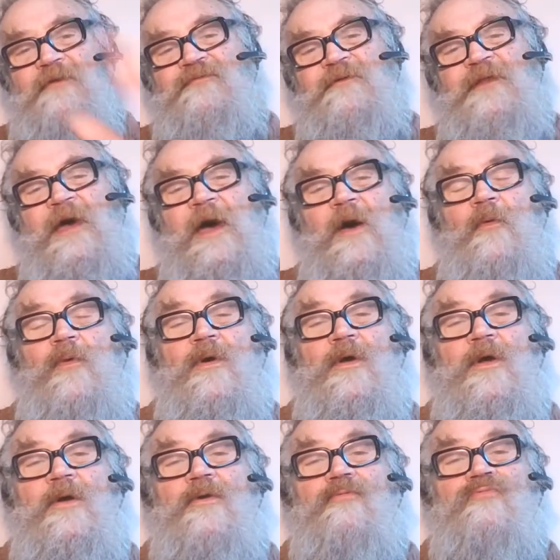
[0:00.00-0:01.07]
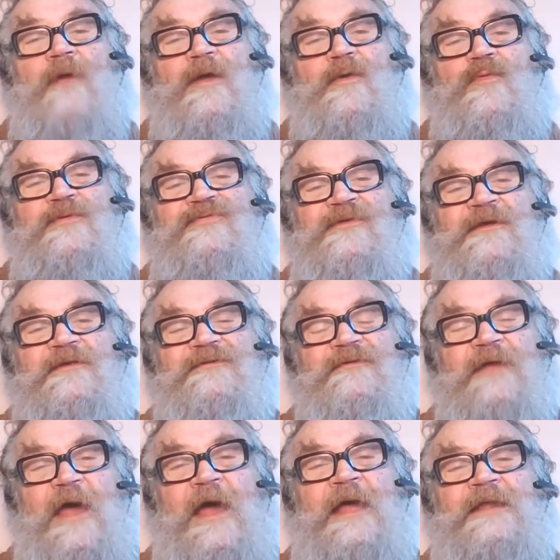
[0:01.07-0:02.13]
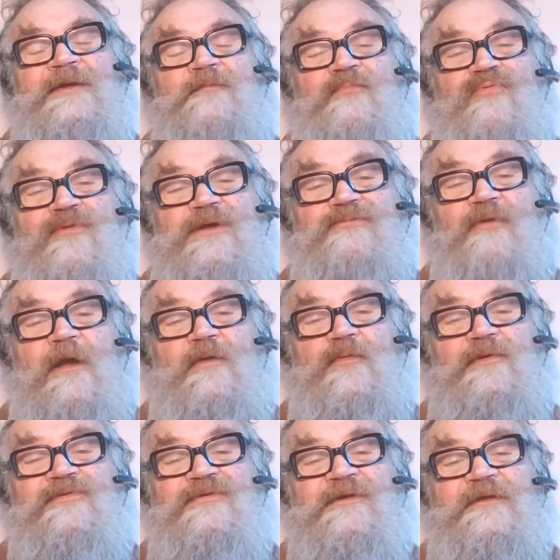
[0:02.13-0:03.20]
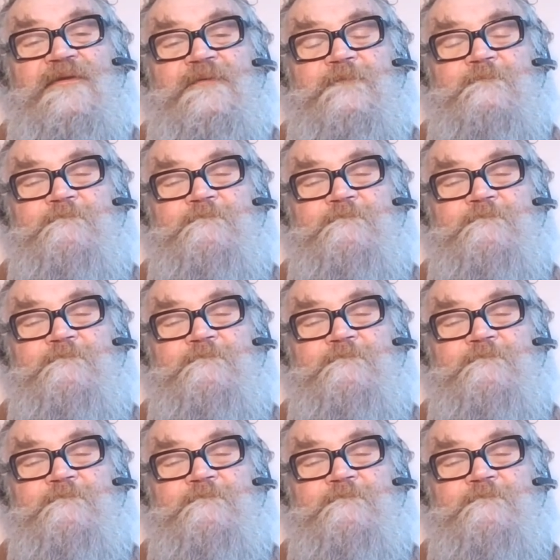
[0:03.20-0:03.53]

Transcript: for now. Requisite and prerequisite.